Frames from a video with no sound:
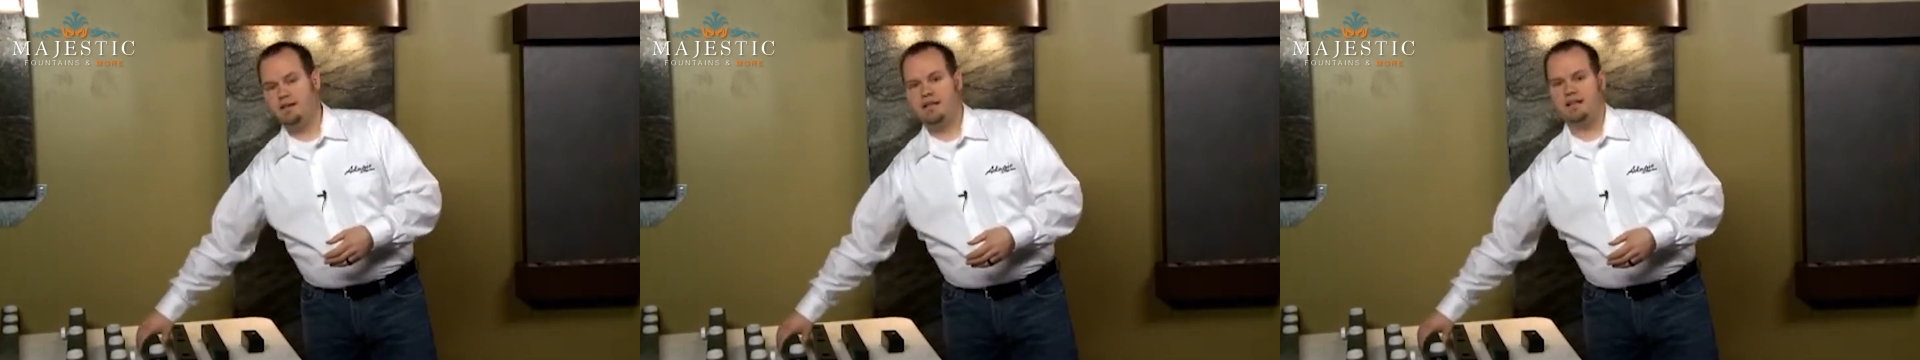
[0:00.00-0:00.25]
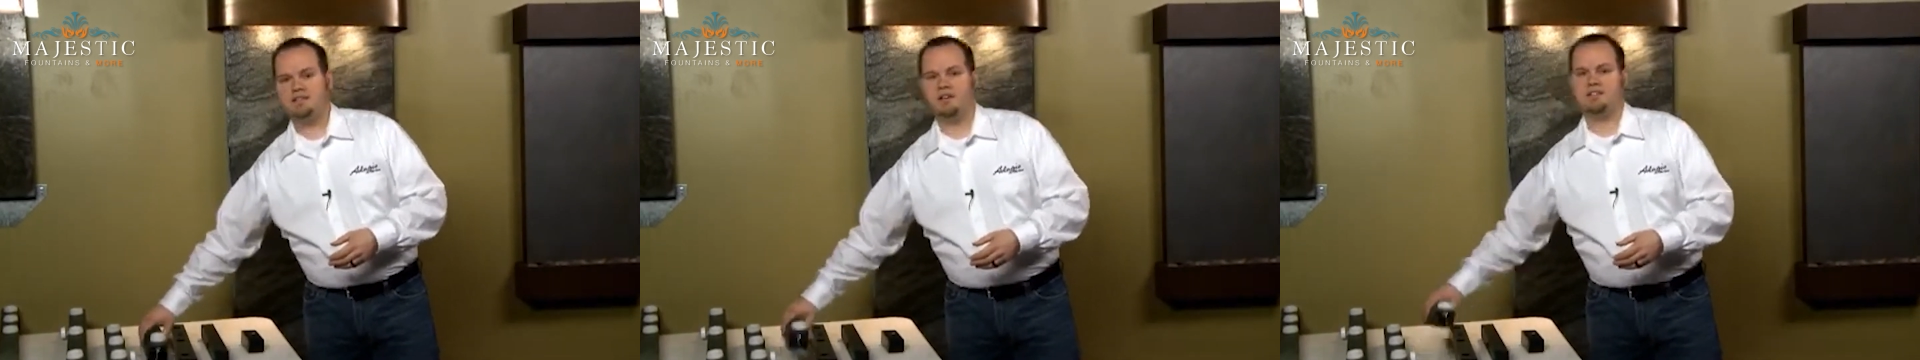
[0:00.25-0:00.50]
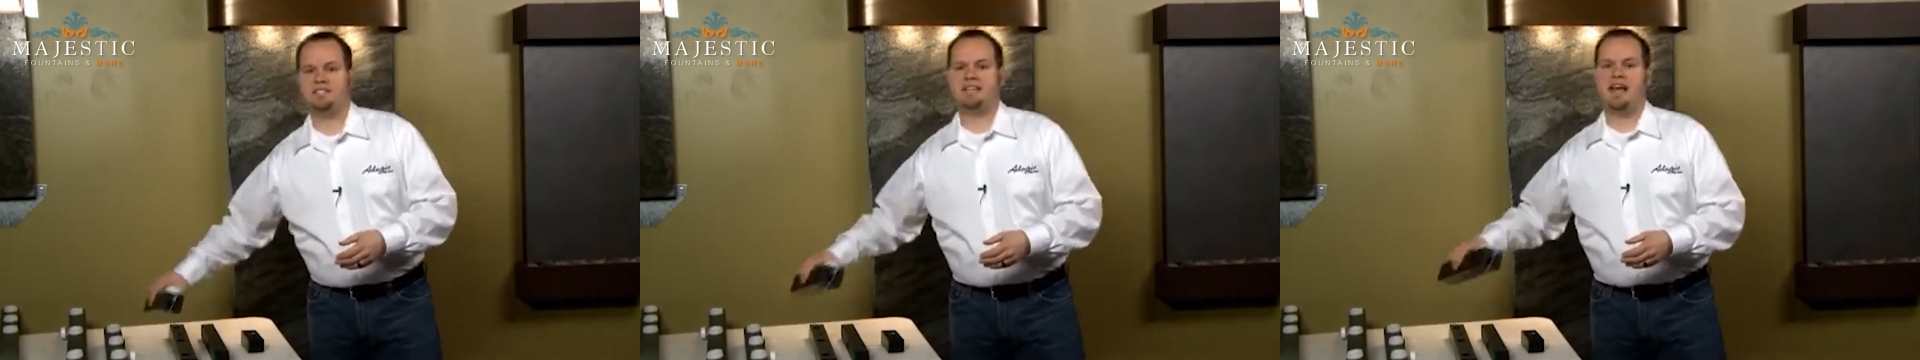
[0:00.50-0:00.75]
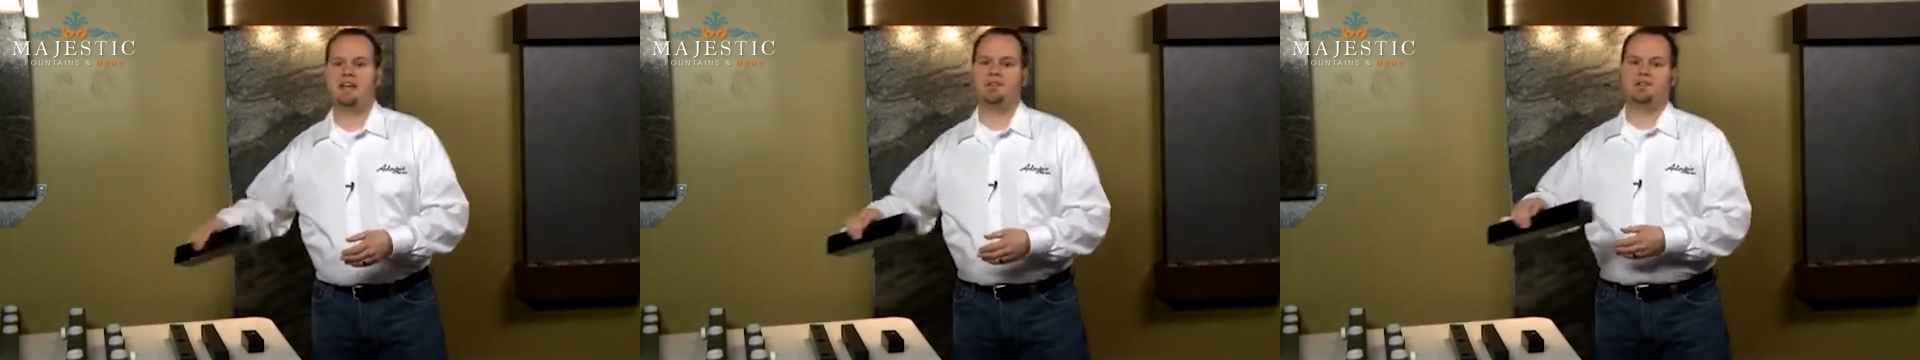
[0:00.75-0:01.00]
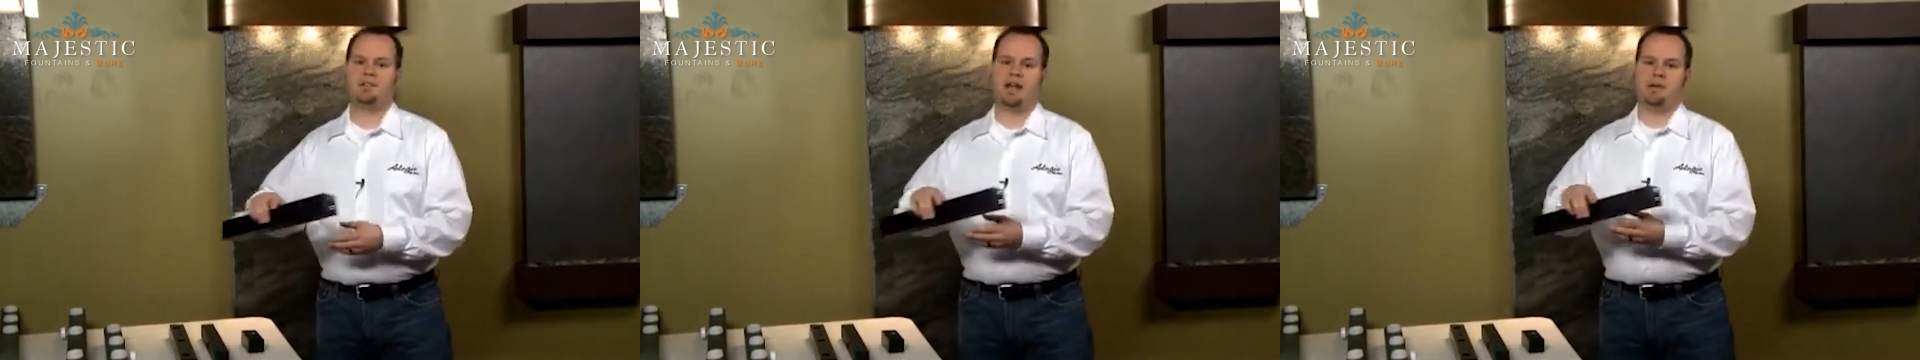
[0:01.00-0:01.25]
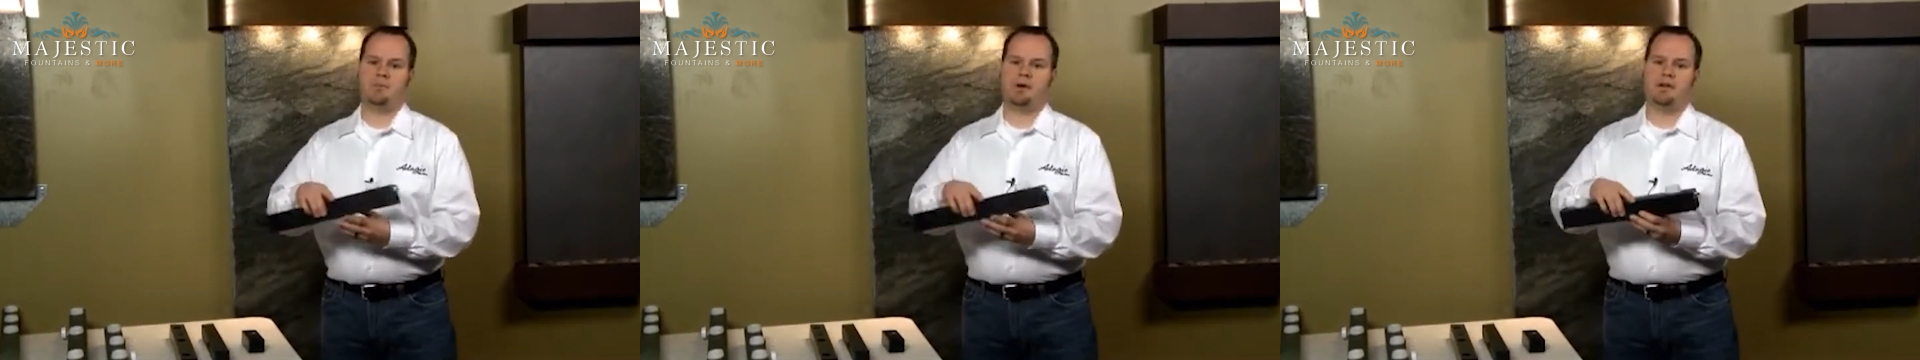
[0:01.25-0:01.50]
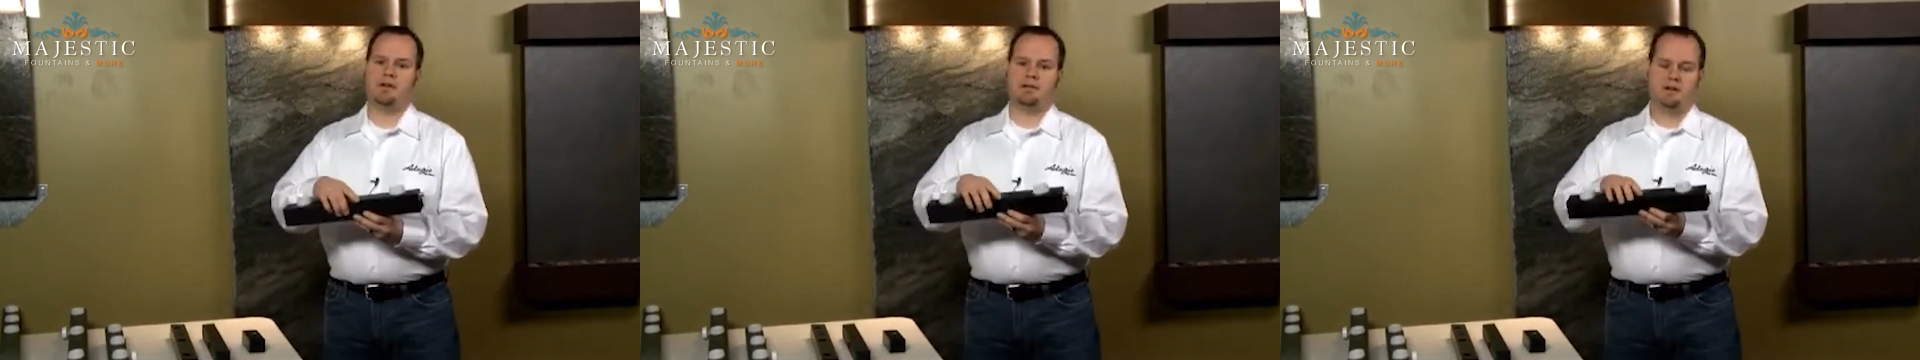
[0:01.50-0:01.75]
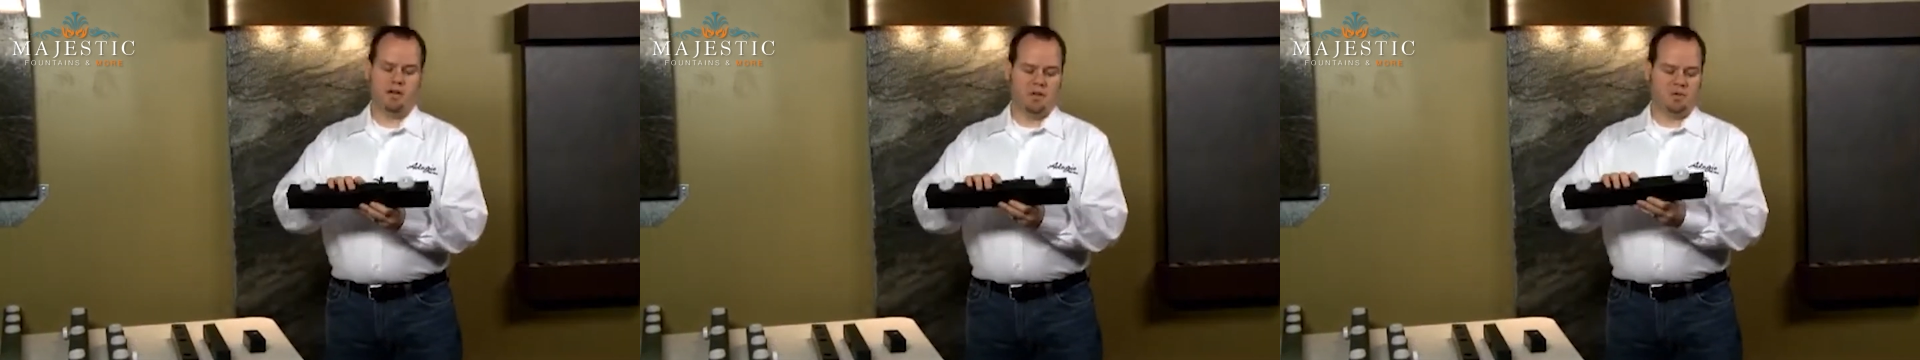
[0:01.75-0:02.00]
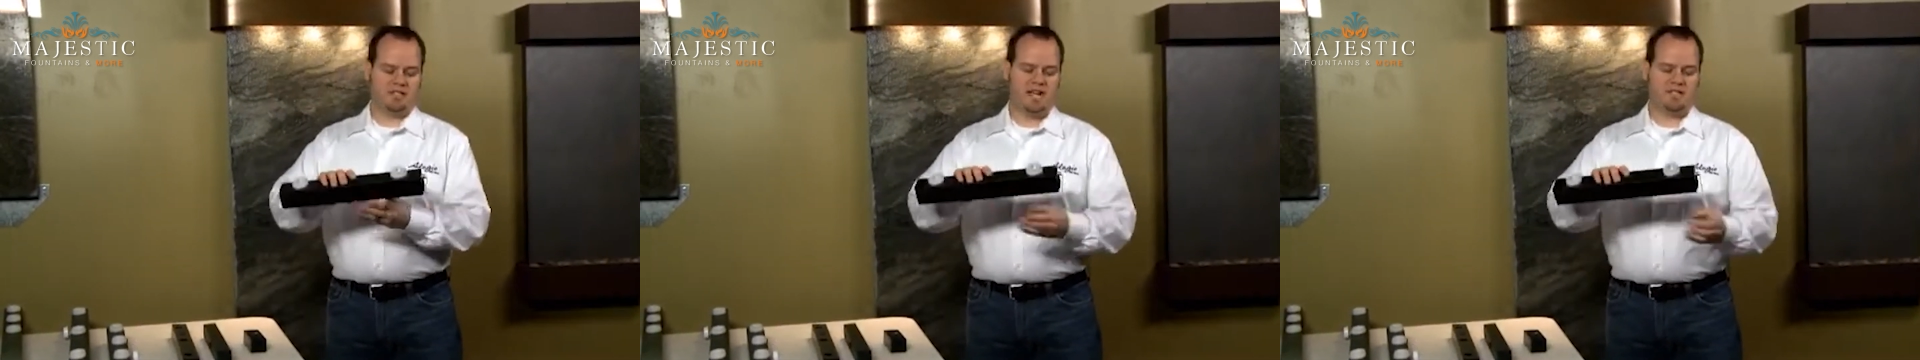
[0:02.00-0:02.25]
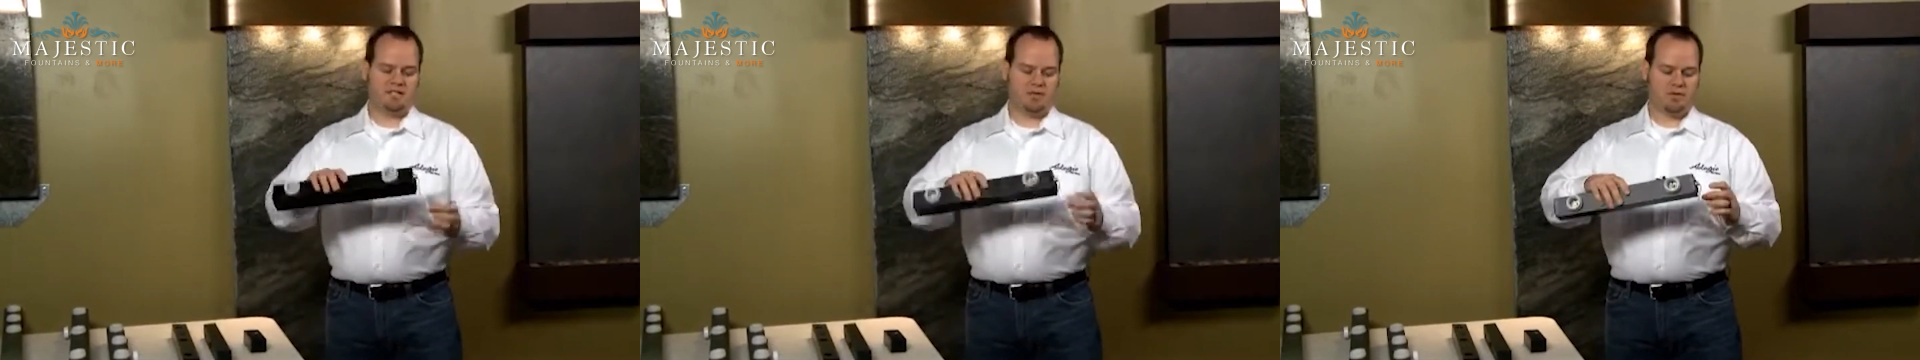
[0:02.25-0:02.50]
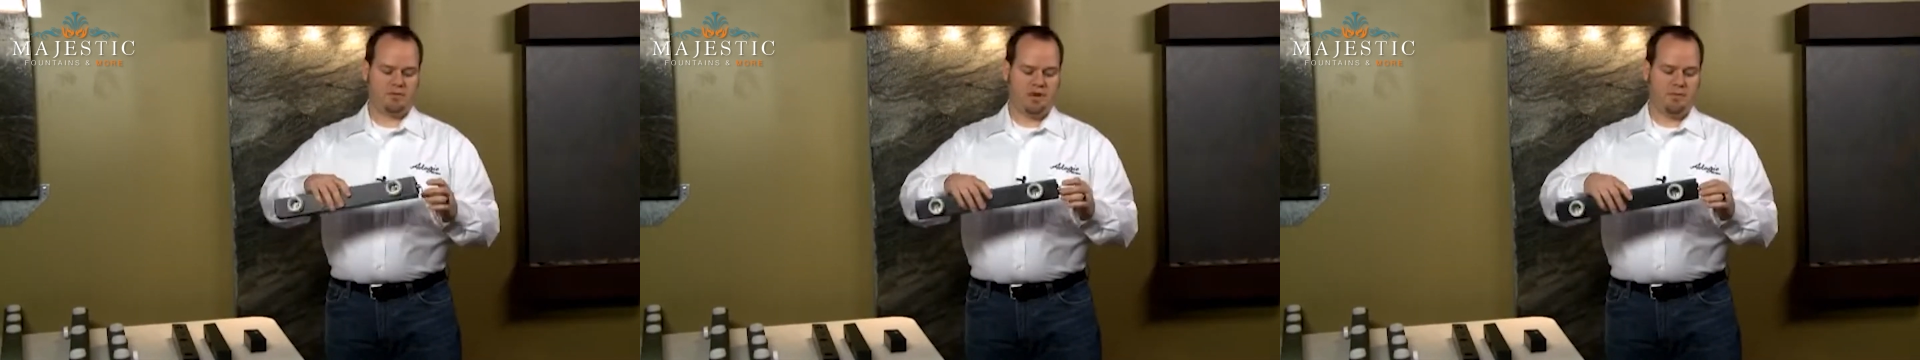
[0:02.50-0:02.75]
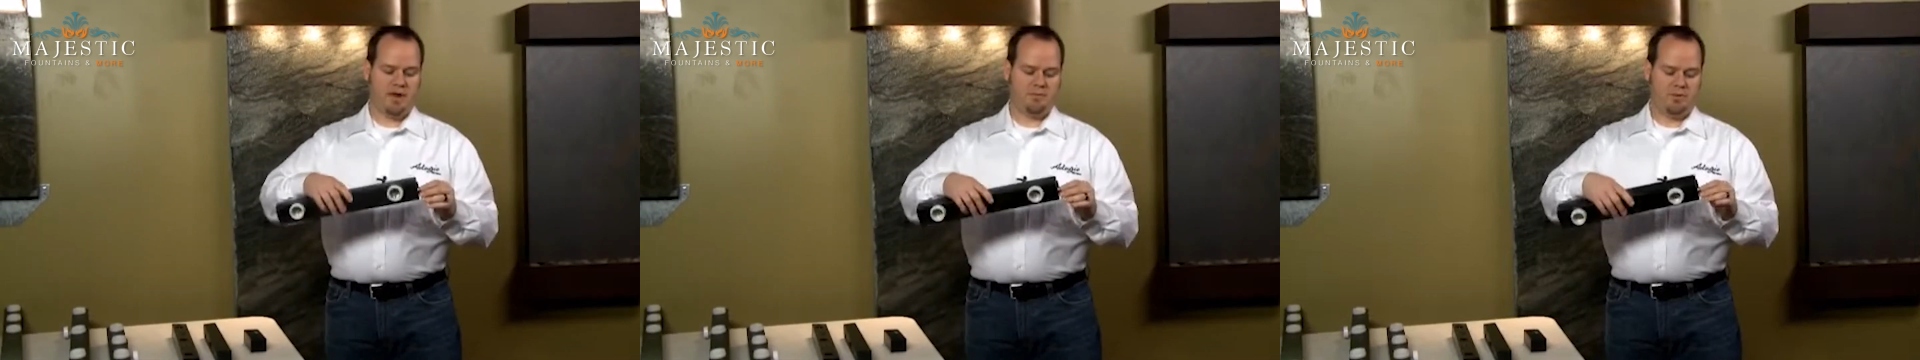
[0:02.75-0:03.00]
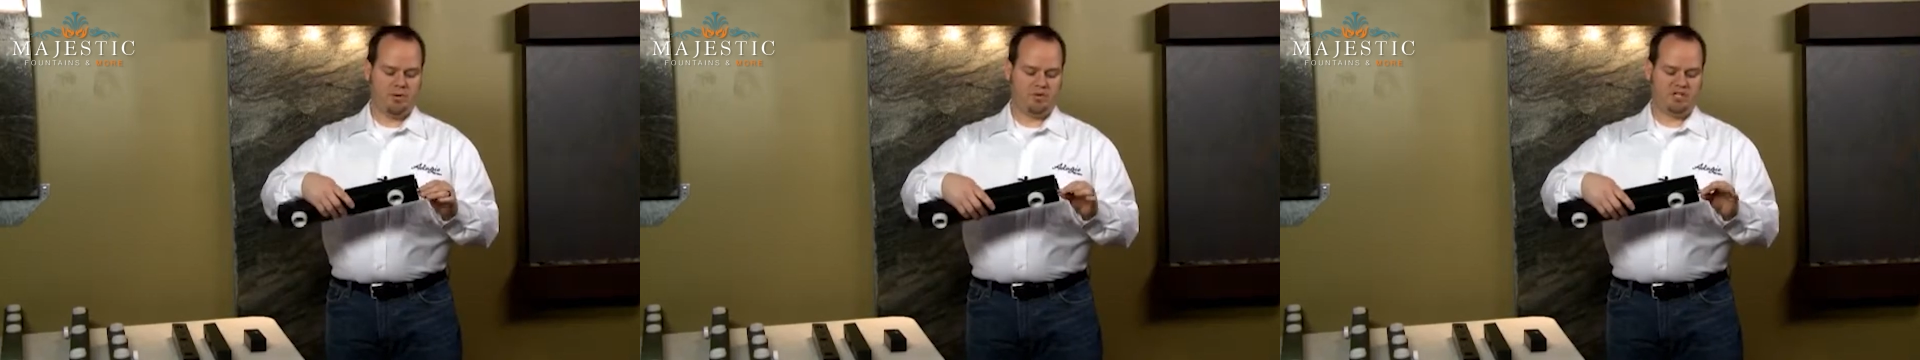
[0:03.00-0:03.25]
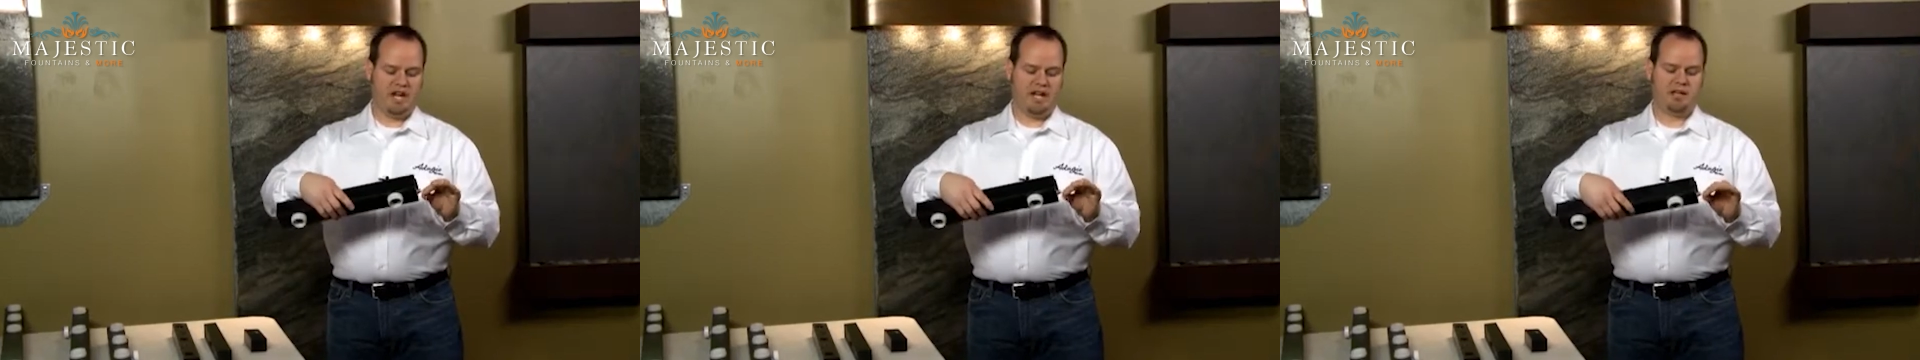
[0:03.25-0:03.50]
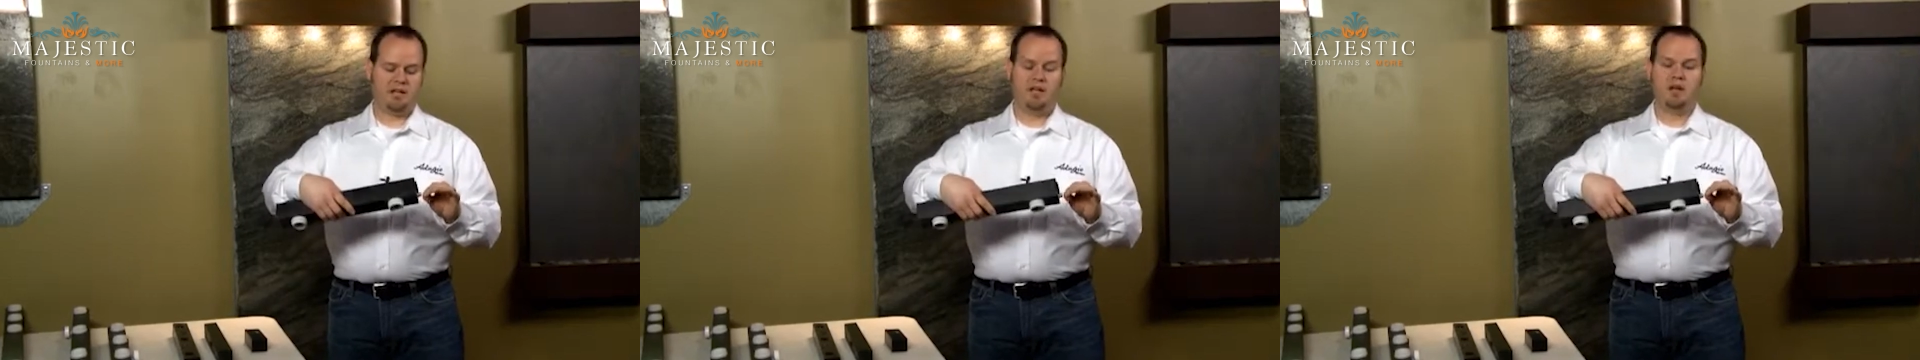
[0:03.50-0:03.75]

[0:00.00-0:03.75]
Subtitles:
is our standard light bar, which has a three-way pull chain,